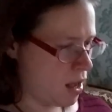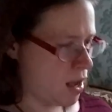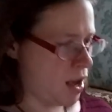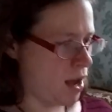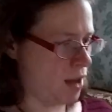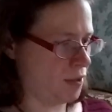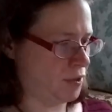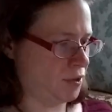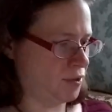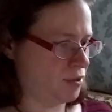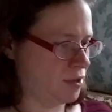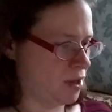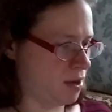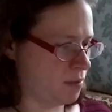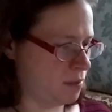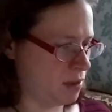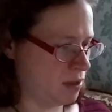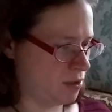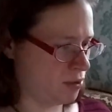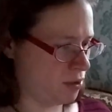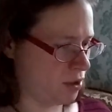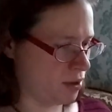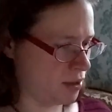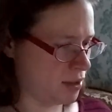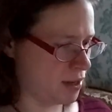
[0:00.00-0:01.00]
At the time he
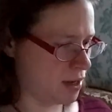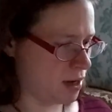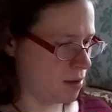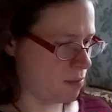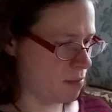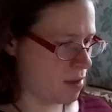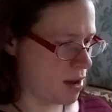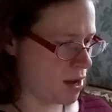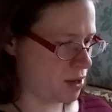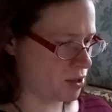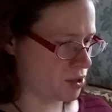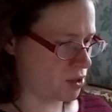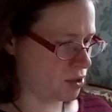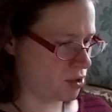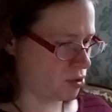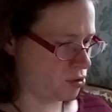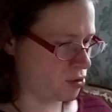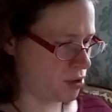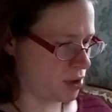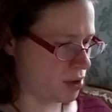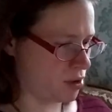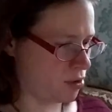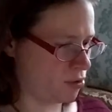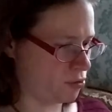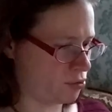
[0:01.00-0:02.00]
thought he had imagined a
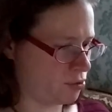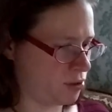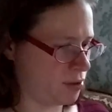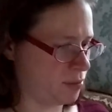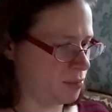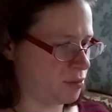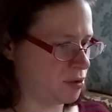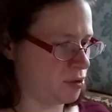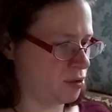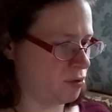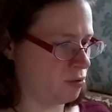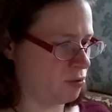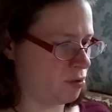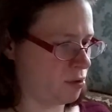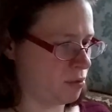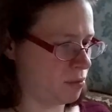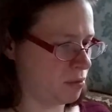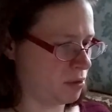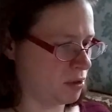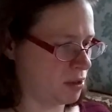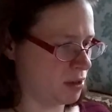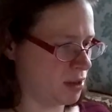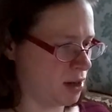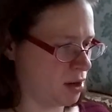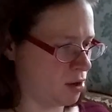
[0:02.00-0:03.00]
trail of crimson
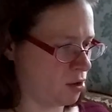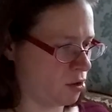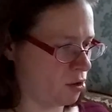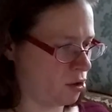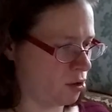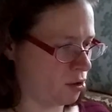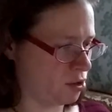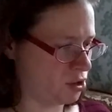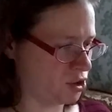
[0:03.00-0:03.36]
running down her